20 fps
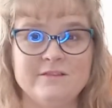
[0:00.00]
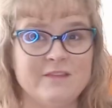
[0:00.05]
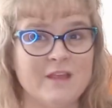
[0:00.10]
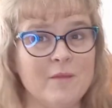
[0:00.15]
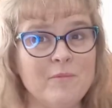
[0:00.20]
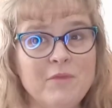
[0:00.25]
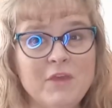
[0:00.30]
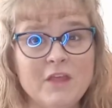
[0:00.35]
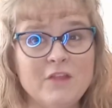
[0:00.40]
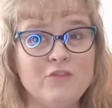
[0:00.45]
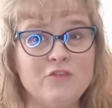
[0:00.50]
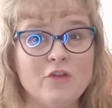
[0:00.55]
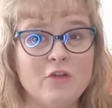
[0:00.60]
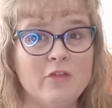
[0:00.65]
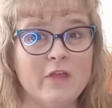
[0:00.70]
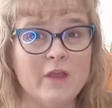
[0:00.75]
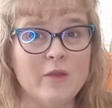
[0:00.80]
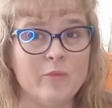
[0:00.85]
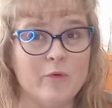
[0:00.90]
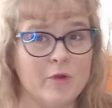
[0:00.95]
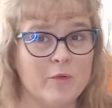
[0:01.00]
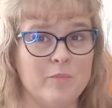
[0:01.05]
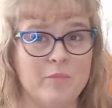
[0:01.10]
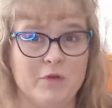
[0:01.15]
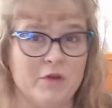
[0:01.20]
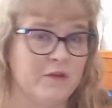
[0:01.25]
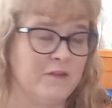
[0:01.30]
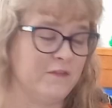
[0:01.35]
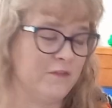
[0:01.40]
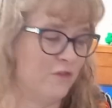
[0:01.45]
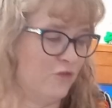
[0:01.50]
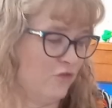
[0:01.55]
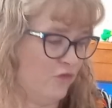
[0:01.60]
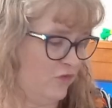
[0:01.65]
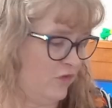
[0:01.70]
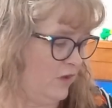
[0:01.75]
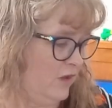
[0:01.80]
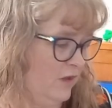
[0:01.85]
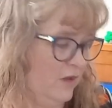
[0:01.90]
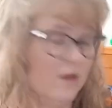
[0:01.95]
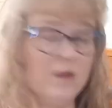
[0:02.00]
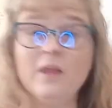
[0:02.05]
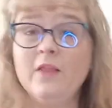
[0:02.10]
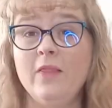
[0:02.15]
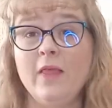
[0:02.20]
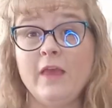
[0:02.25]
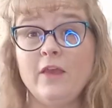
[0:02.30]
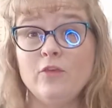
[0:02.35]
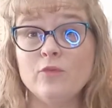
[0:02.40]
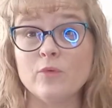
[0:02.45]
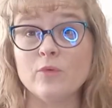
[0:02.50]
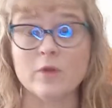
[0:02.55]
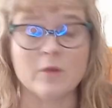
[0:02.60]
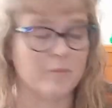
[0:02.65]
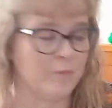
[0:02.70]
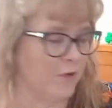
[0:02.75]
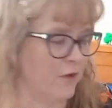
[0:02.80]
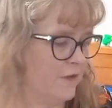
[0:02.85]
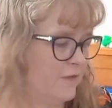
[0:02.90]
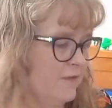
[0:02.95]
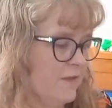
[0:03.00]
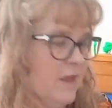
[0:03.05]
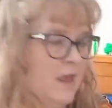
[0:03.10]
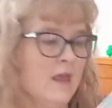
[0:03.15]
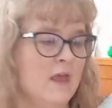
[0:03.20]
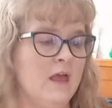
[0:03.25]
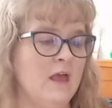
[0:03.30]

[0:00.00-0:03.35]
Some kids don't like workbooks. She likes workbooks.